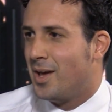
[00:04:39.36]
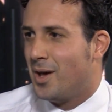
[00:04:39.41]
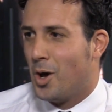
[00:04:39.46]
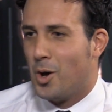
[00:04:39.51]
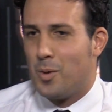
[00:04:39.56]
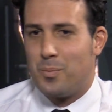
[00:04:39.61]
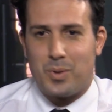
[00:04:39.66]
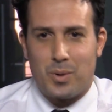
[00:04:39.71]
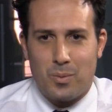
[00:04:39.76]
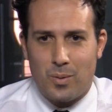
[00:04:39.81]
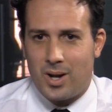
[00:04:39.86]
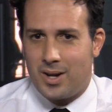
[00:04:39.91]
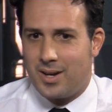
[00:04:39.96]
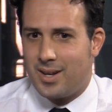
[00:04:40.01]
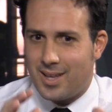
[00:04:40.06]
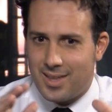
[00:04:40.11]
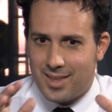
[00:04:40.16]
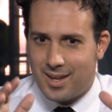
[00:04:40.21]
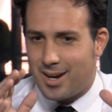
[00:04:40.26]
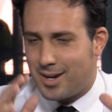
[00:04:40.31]
hoping one
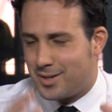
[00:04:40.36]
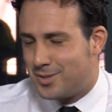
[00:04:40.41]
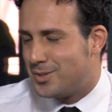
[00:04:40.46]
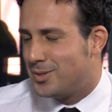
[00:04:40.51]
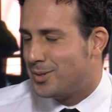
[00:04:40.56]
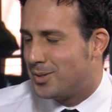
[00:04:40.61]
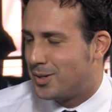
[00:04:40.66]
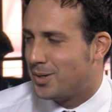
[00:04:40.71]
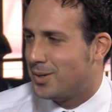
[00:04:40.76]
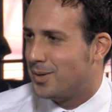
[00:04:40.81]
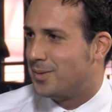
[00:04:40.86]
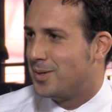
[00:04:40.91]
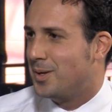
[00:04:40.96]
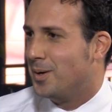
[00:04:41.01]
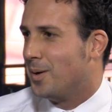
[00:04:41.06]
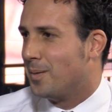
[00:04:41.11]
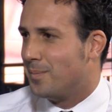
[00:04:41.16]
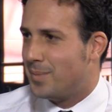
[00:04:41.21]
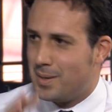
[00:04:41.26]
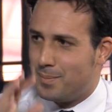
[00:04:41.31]
day that I too could, you
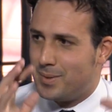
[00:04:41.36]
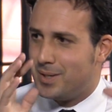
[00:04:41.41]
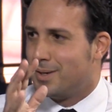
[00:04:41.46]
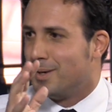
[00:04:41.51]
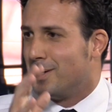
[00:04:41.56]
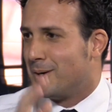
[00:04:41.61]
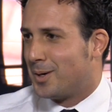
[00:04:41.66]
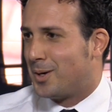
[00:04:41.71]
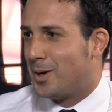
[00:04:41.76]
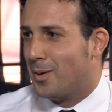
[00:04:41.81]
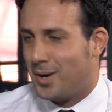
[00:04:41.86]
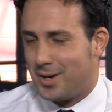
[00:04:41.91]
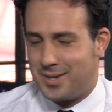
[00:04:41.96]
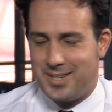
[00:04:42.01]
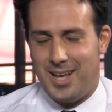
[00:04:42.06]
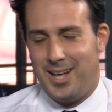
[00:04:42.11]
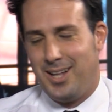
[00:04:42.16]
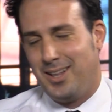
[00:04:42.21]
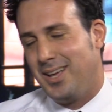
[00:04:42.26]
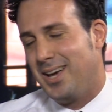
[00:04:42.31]
know, maybe go out to
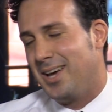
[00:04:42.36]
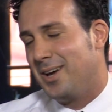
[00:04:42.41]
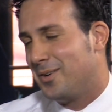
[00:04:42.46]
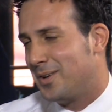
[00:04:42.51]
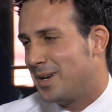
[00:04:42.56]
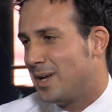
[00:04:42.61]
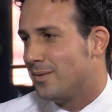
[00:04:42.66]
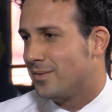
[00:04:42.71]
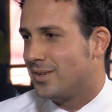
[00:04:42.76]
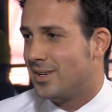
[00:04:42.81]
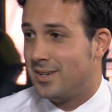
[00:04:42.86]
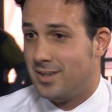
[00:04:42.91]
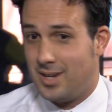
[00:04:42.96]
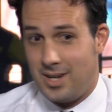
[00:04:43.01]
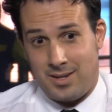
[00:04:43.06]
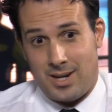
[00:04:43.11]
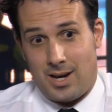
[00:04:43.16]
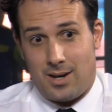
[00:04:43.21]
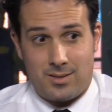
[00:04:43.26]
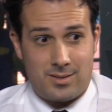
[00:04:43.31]
LA or whatever. And
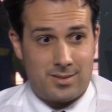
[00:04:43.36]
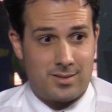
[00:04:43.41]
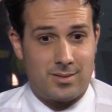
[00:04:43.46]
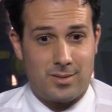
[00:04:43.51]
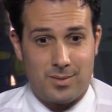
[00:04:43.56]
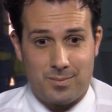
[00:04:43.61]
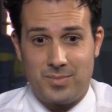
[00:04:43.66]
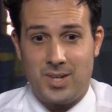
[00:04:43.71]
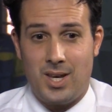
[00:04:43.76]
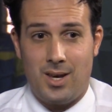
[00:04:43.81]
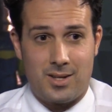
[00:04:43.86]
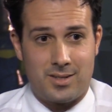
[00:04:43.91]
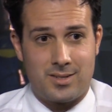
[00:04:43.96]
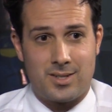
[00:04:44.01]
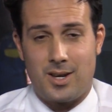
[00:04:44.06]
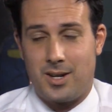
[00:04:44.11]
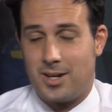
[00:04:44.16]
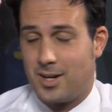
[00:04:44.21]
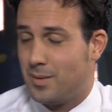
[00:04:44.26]
now it's kind